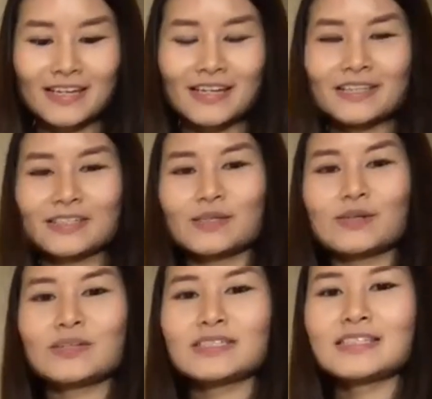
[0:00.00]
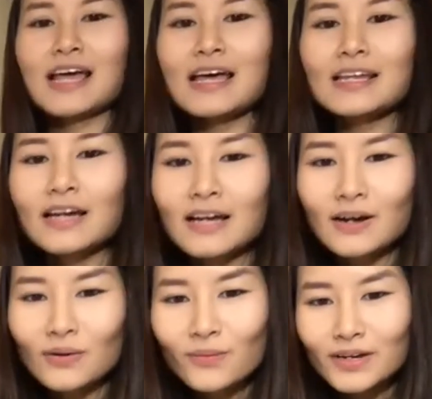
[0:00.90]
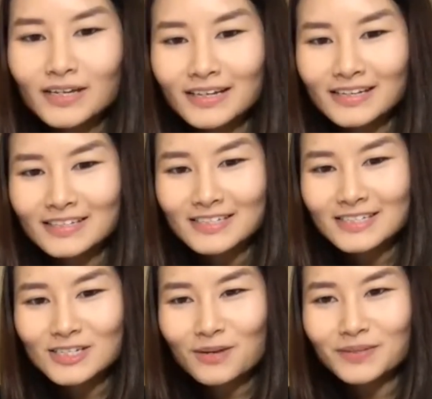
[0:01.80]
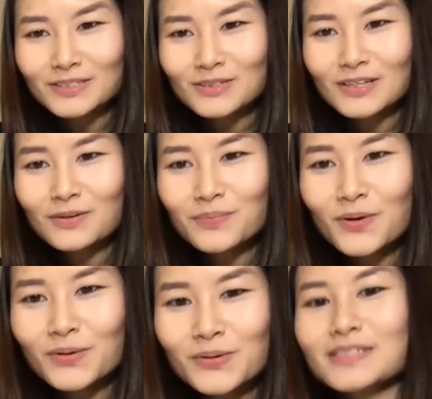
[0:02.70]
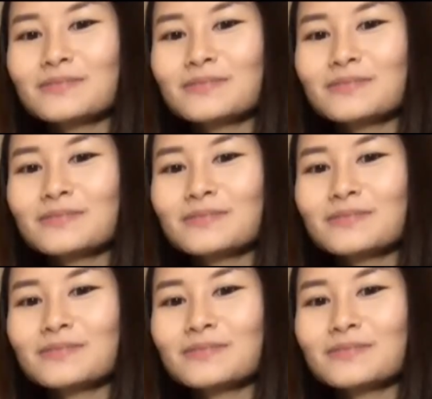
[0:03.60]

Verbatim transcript: So instead we just ship into little balls.